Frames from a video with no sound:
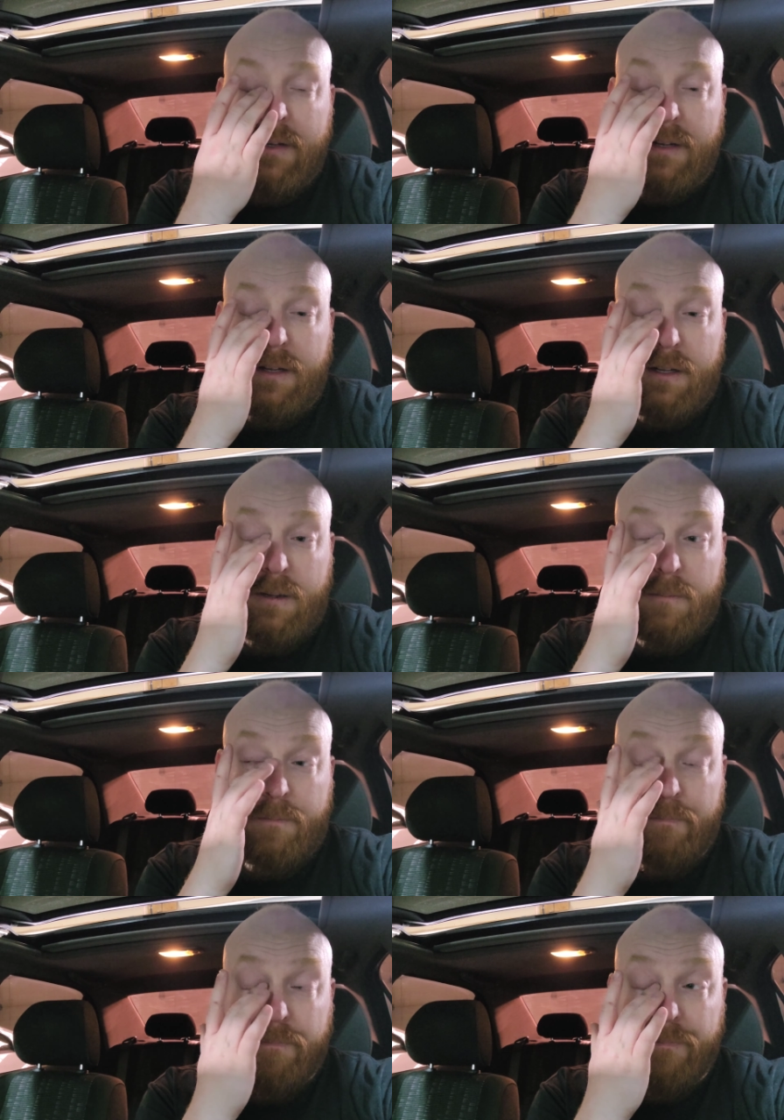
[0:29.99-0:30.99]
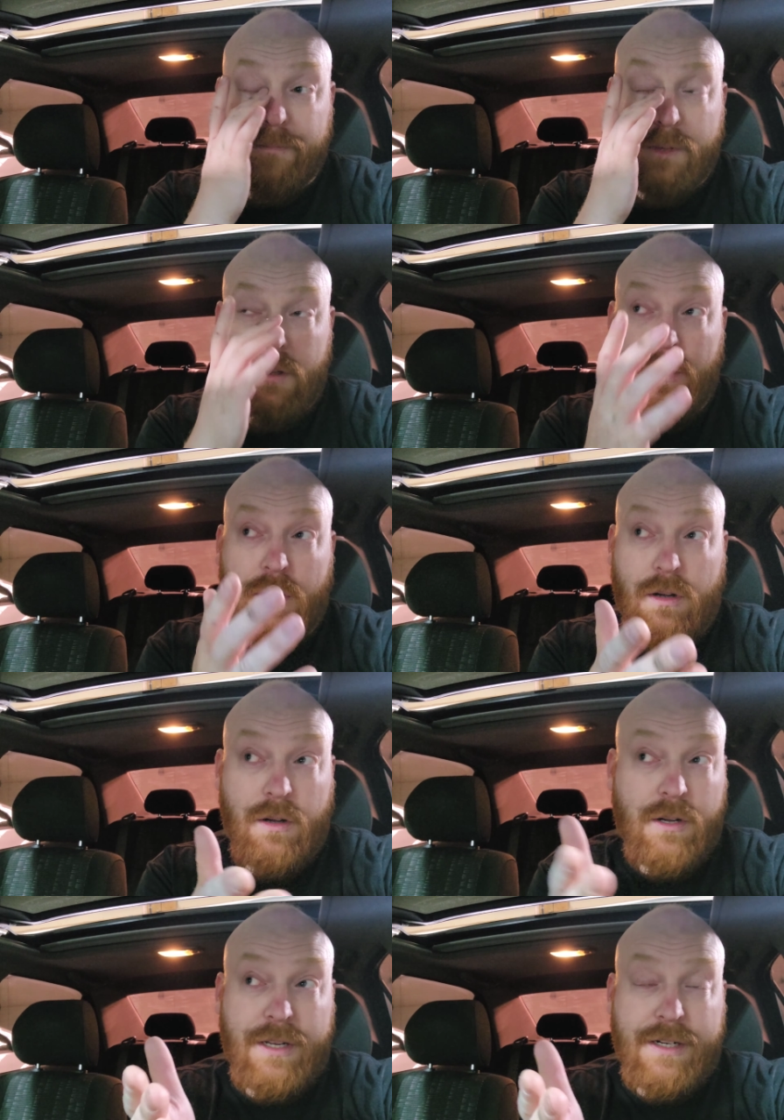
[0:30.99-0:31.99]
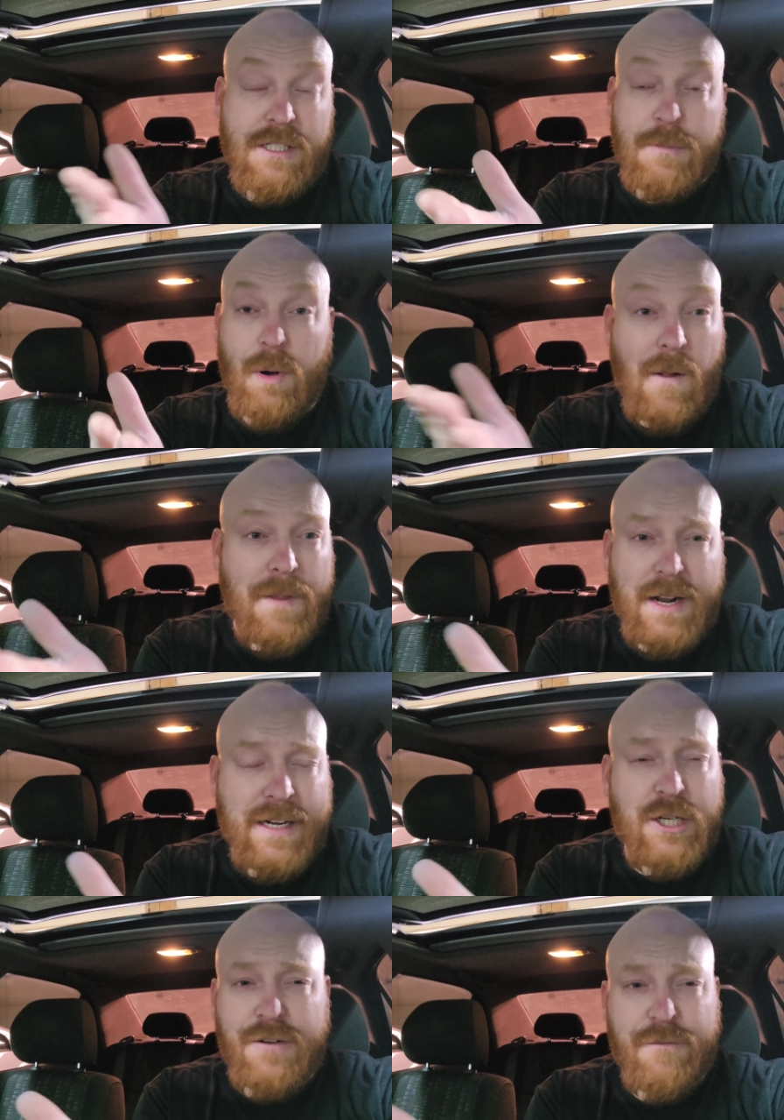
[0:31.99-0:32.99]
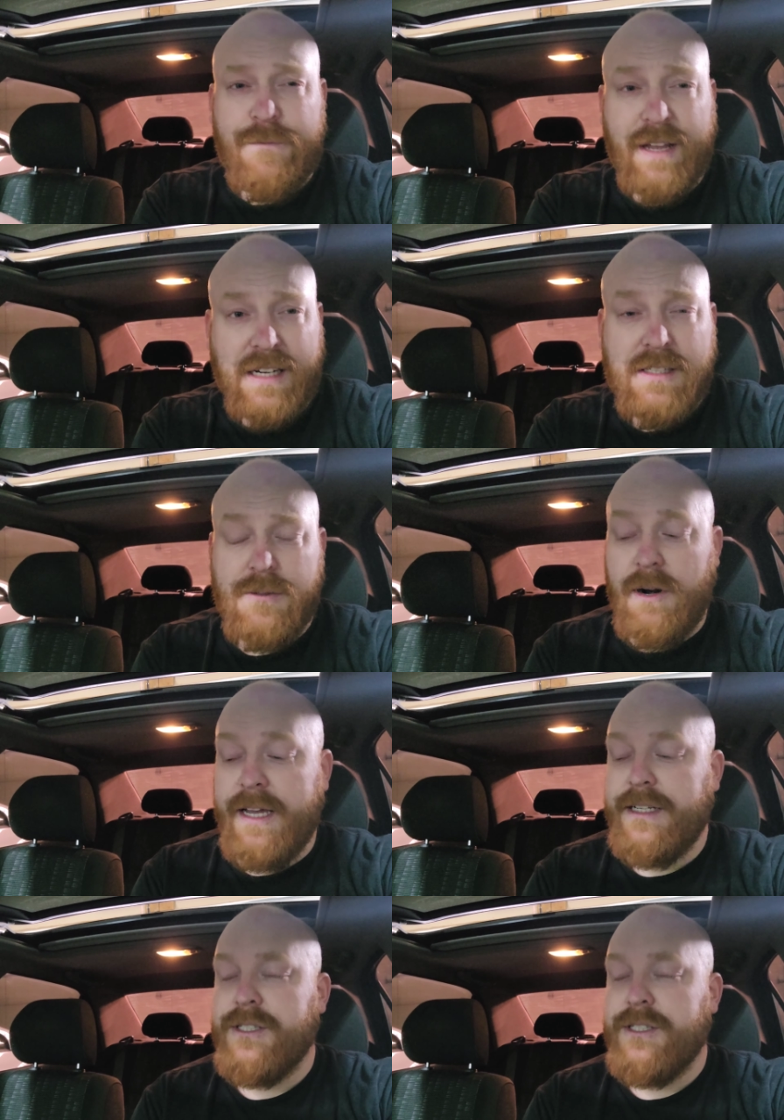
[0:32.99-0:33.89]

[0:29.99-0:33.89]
Um, in a spot that I couldn't fix, right?